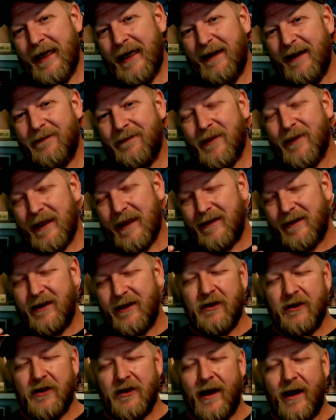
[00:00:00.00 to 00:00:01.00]
But do your
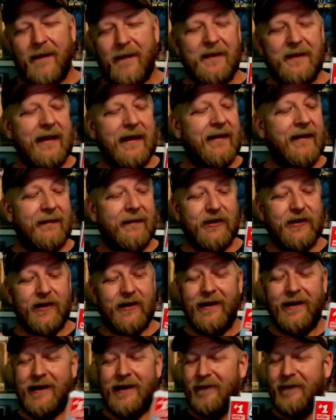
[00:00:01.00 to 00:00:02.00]
shopping, and I'm sure
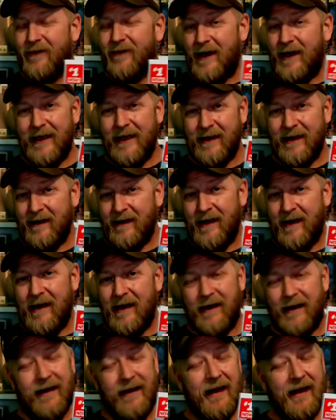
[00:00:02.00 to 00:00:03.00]
you can find a
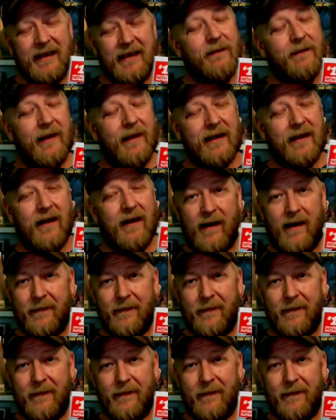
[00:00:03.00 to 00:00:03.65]
nice mint copy